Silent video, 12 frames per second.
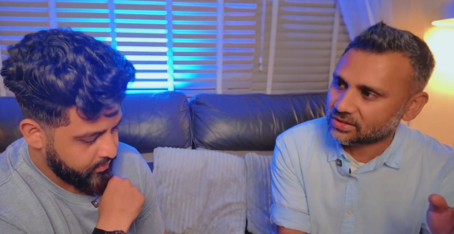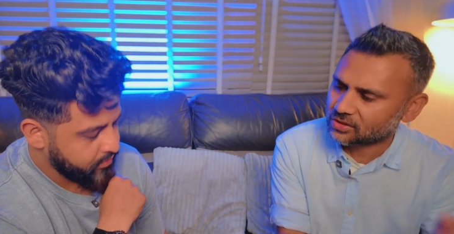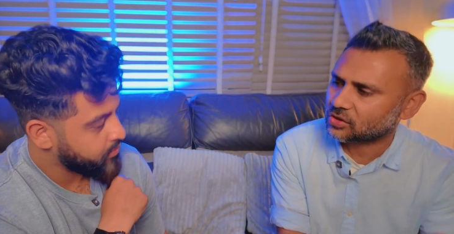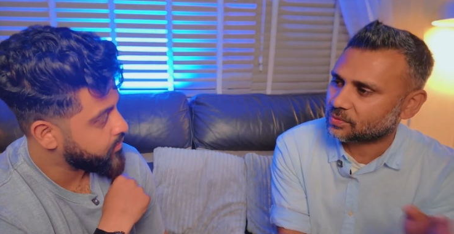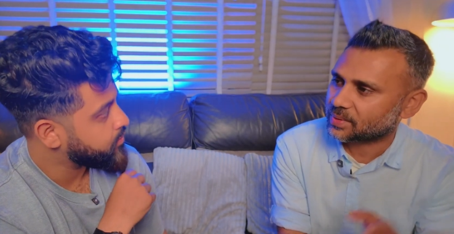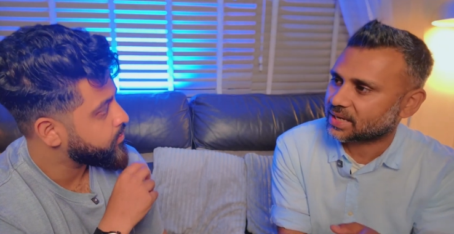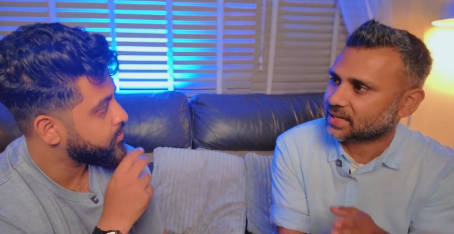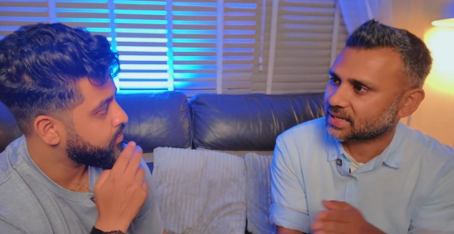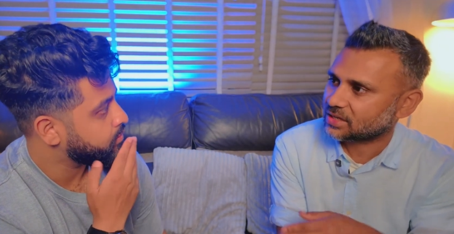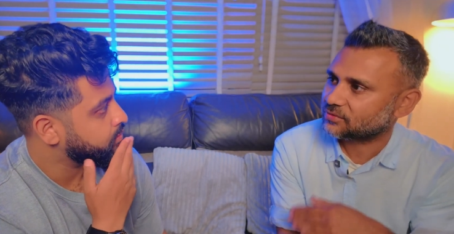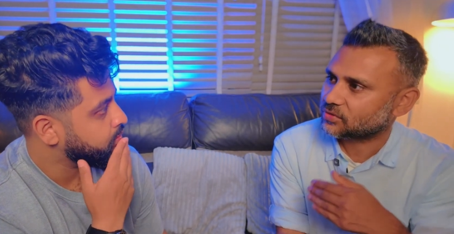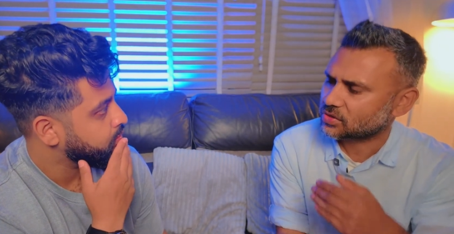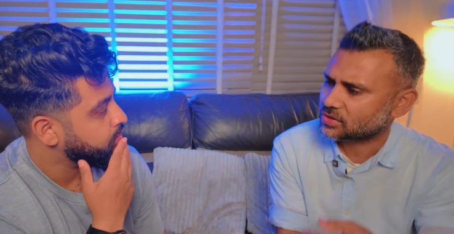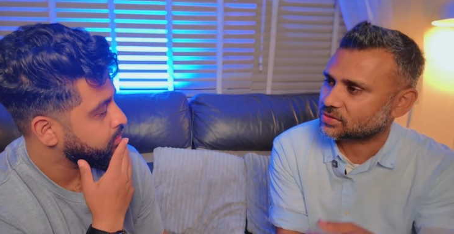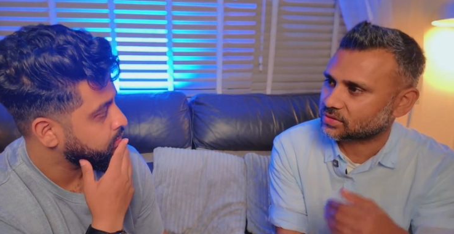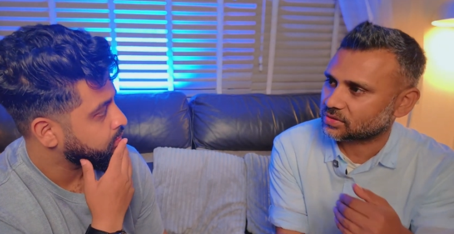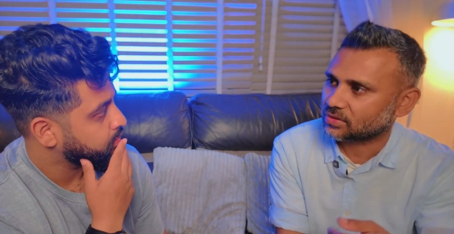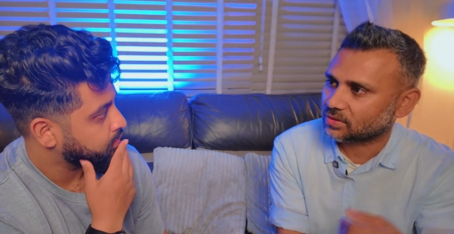Speaker 1: then you go back and
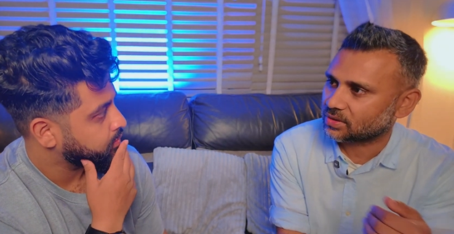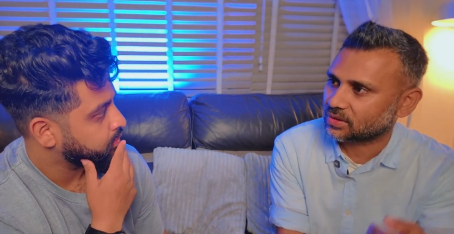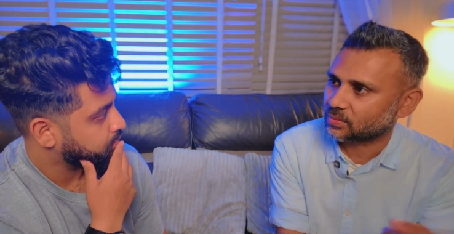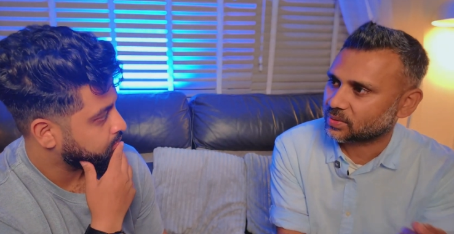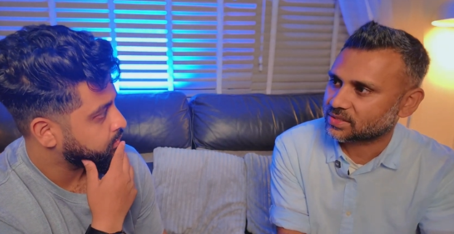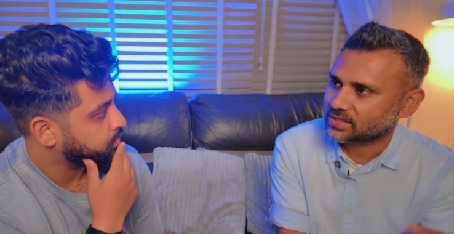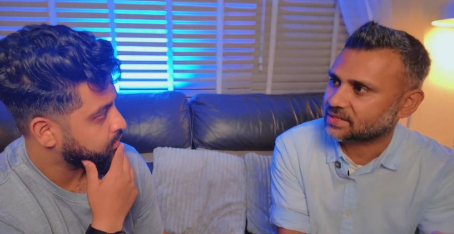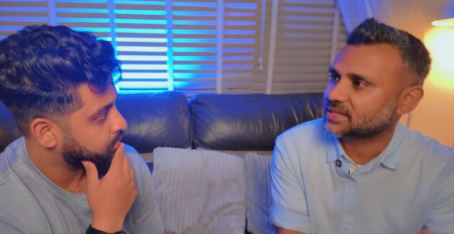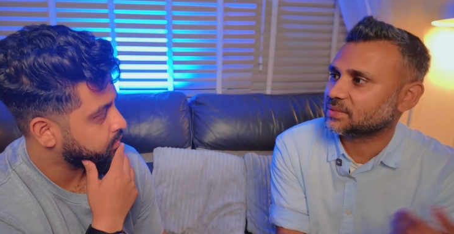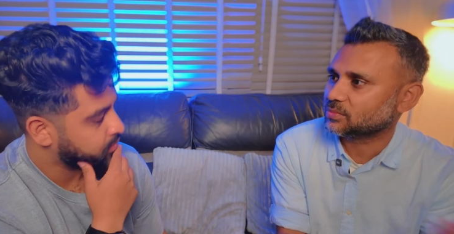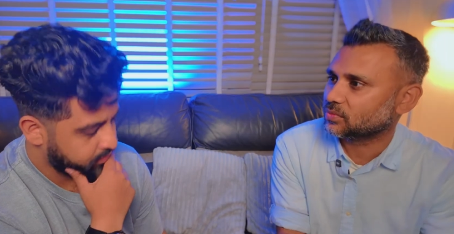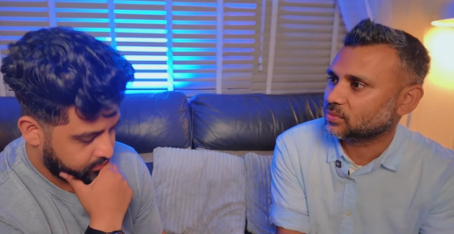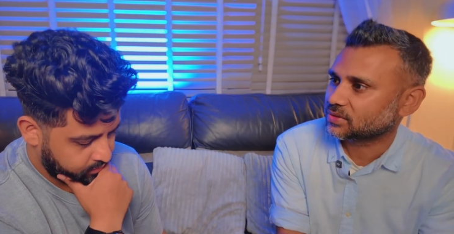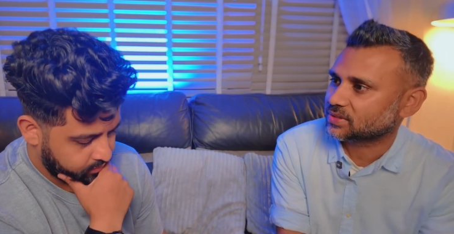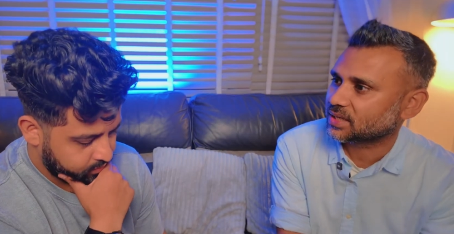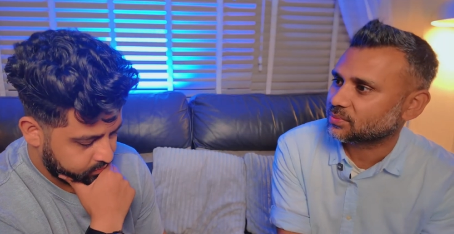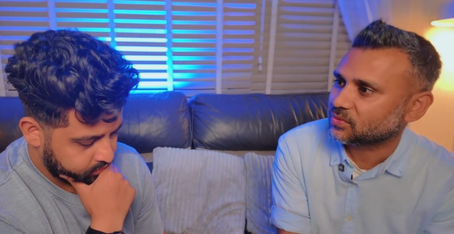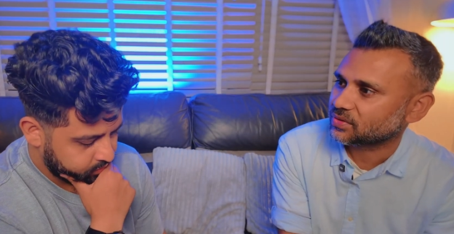focus on, on the ones that you need more more
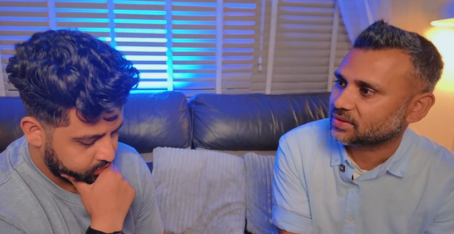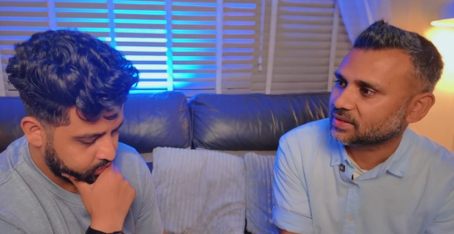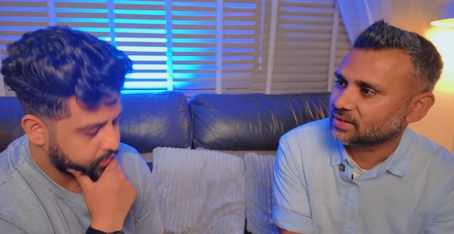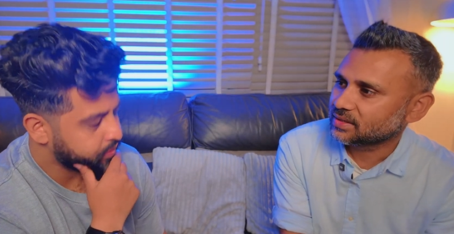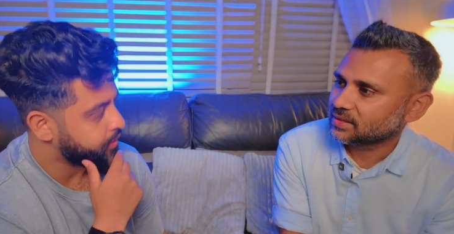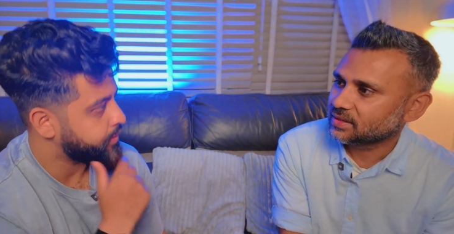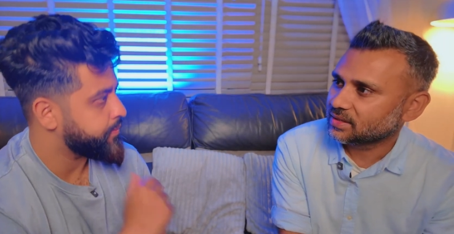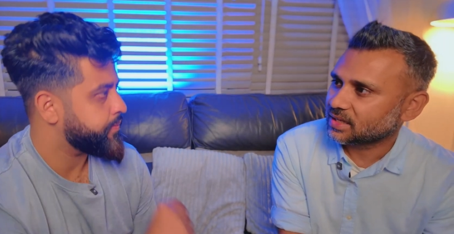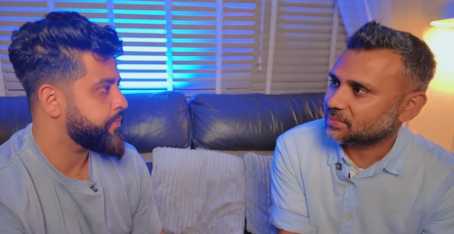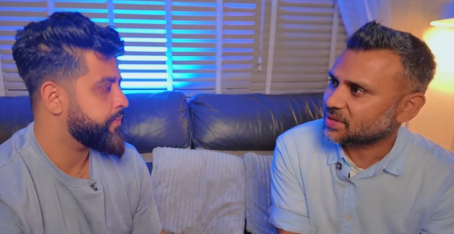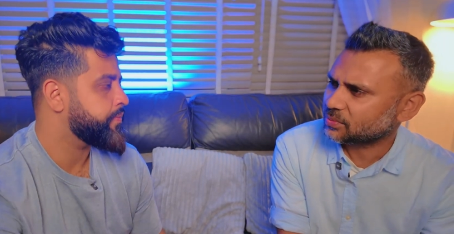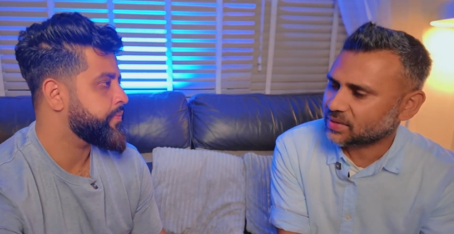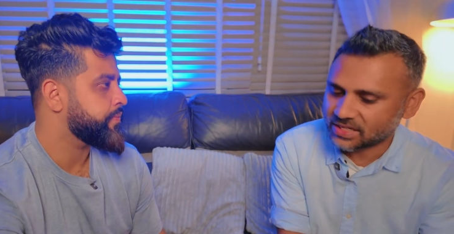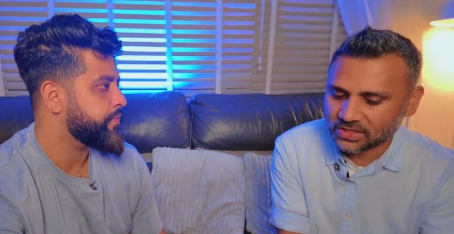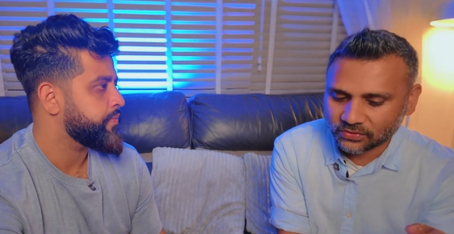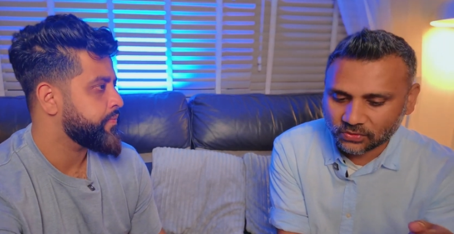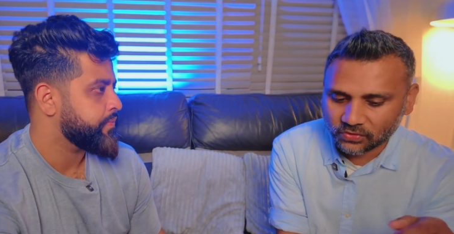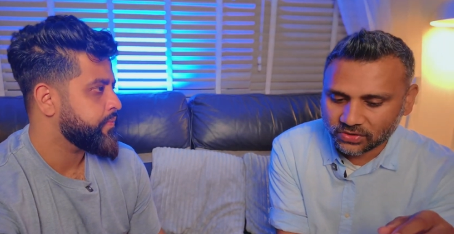time with. Okay. Um, otherwise,
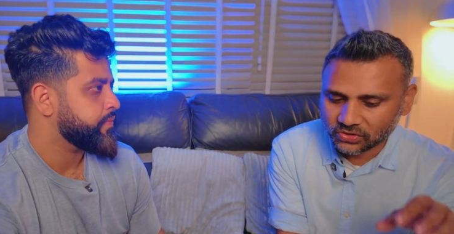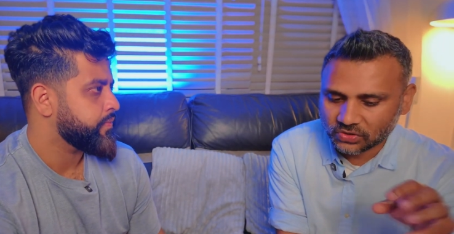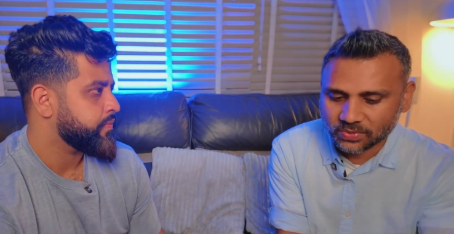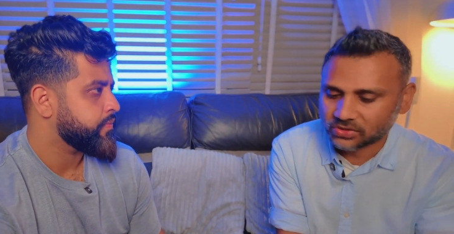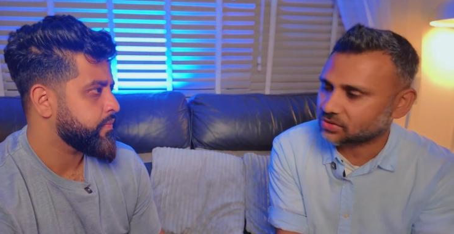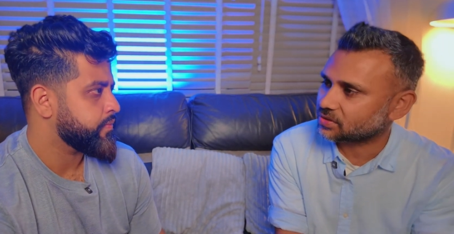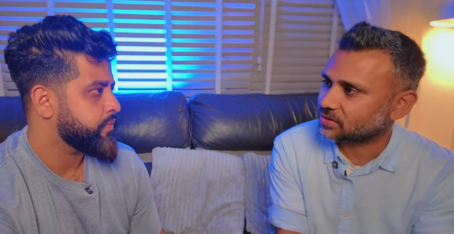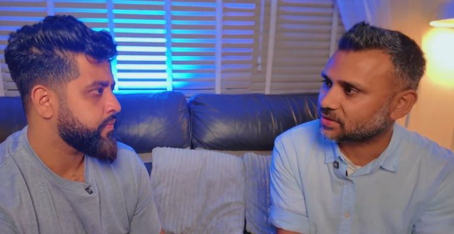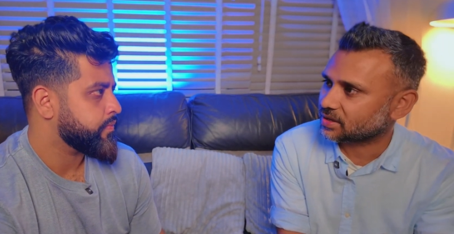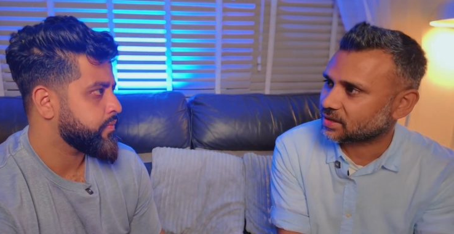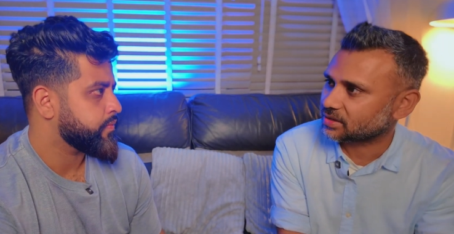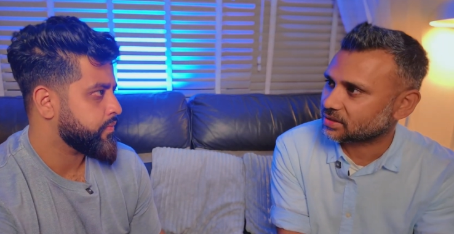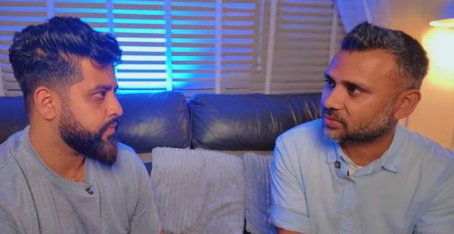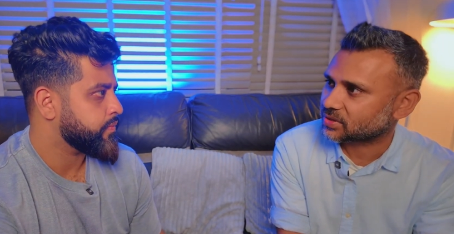if you focus too much on, on the harder